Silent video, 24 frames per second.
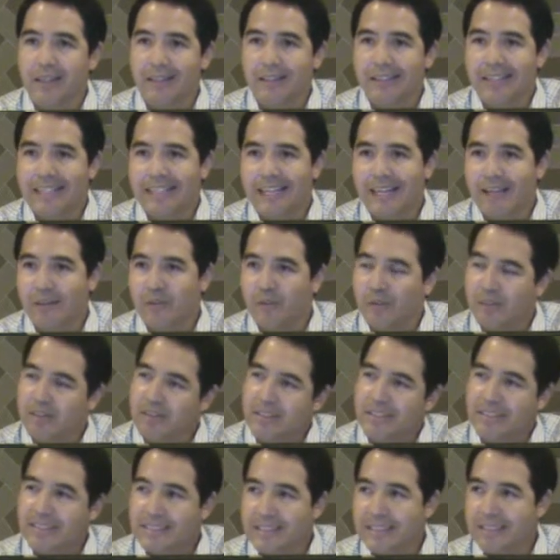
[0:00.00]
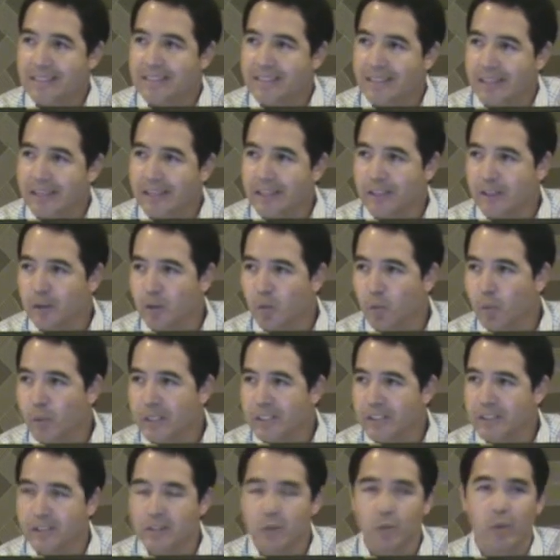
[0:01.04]
they can't really disentangle
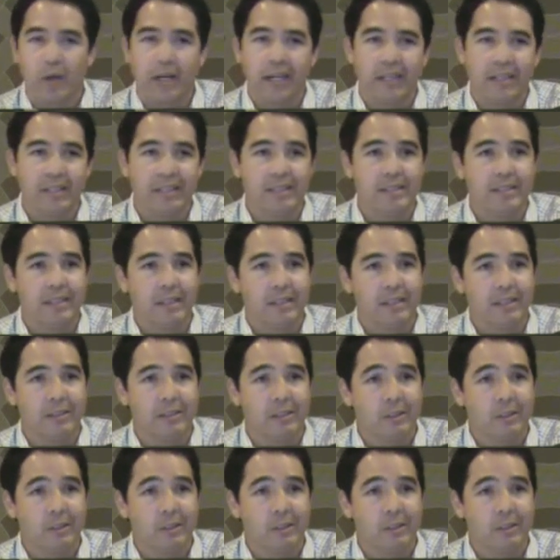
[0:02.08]
which is wagging the tail.